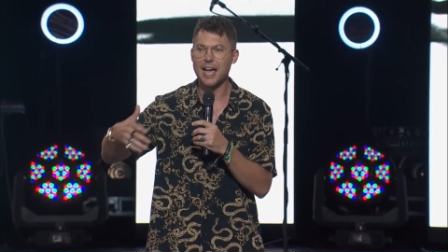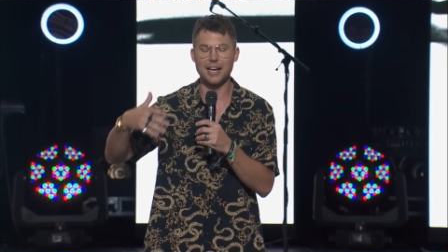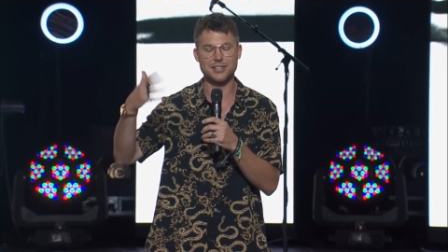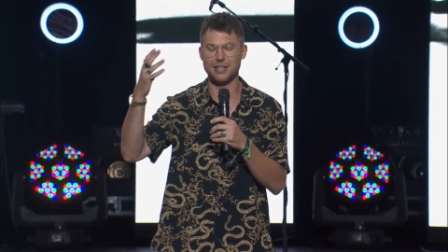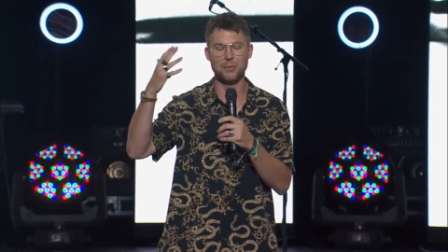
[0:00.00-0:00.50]

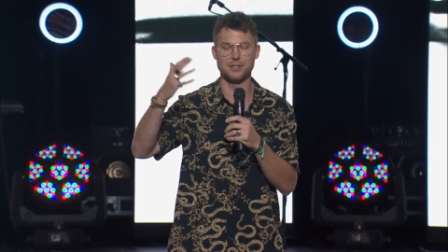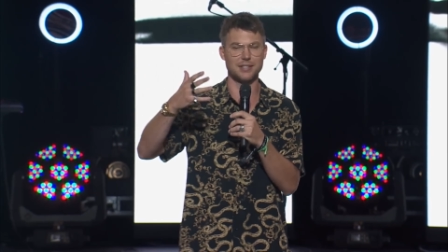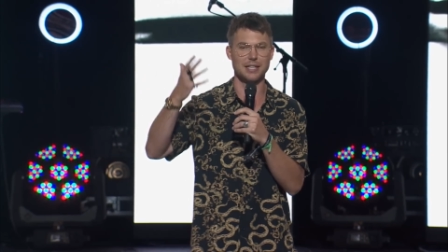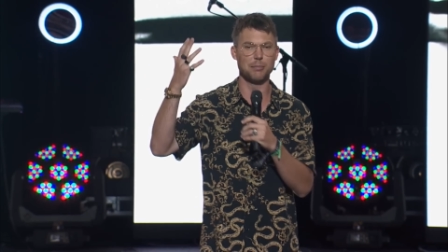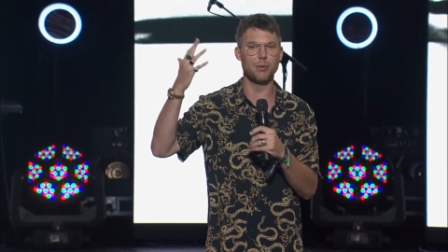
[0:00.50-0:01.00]
Actually, it
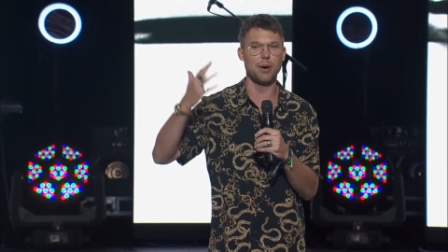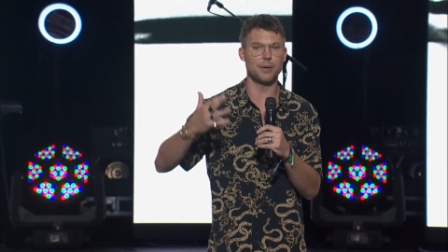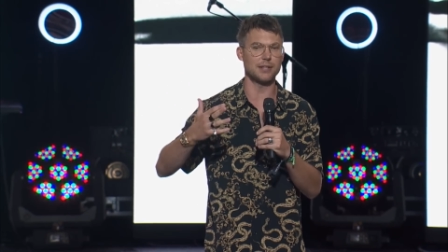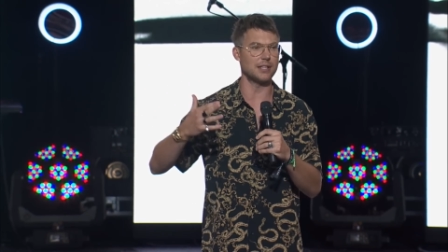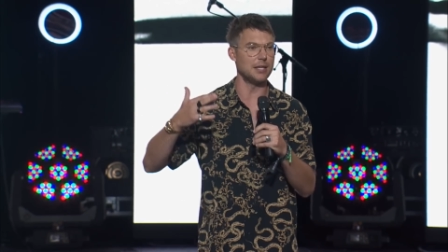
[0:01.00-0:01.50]
wasn't an email. Why
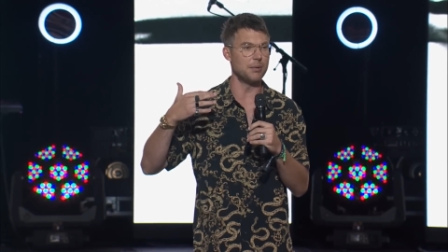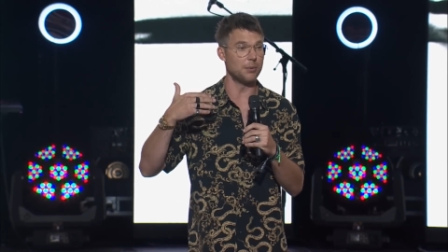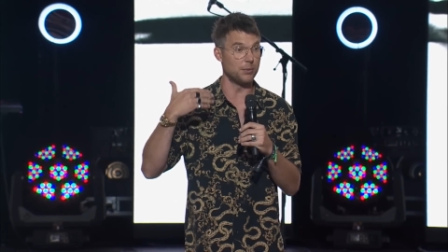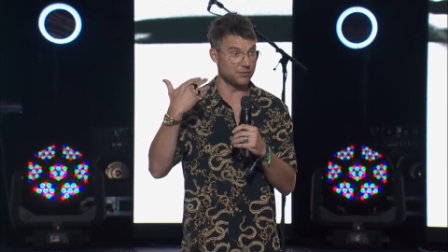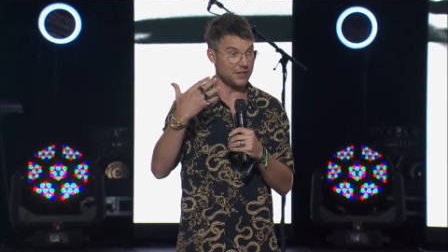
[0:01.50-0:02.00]
would I say
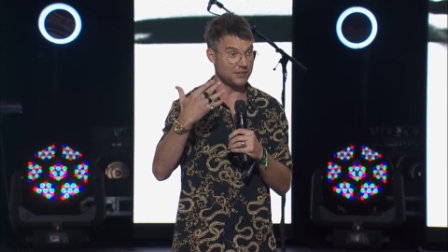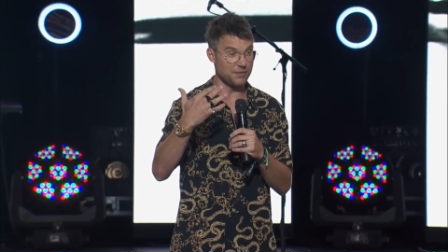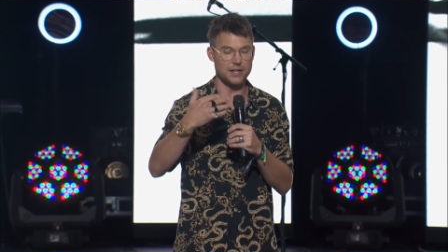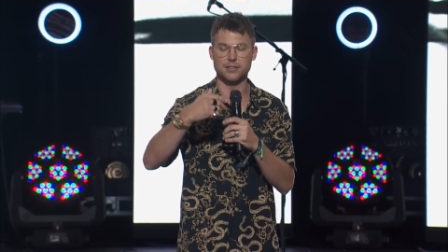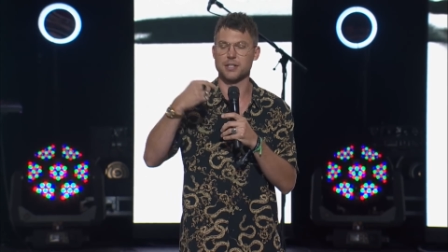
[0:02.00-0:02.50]
email? It was face to
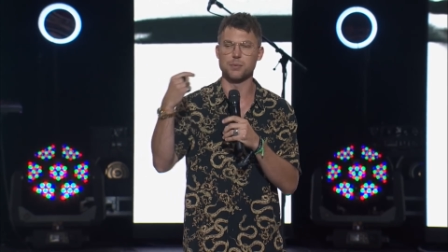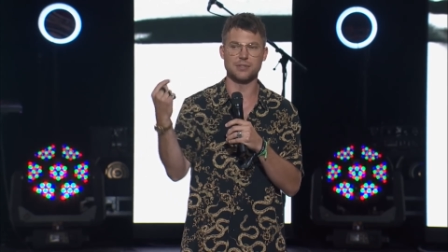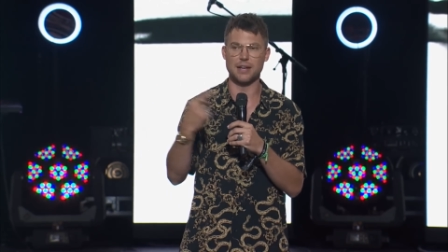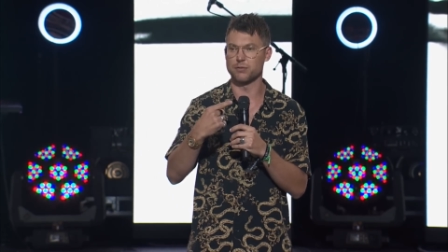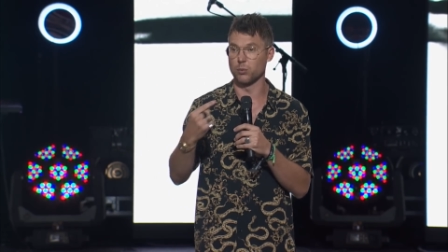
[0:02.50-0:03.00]
face. And it
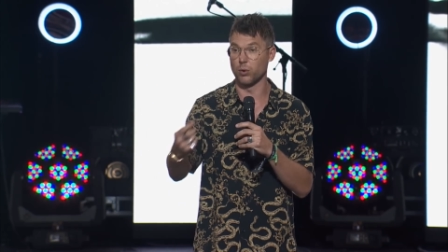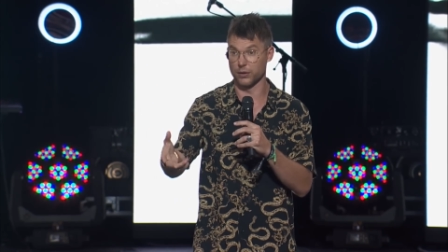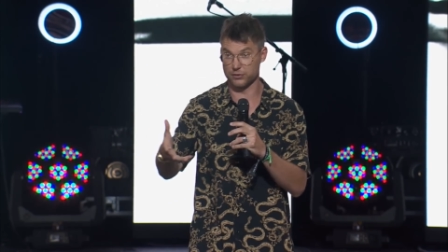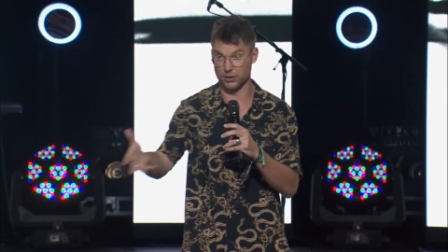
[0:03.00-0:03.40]
was after one of the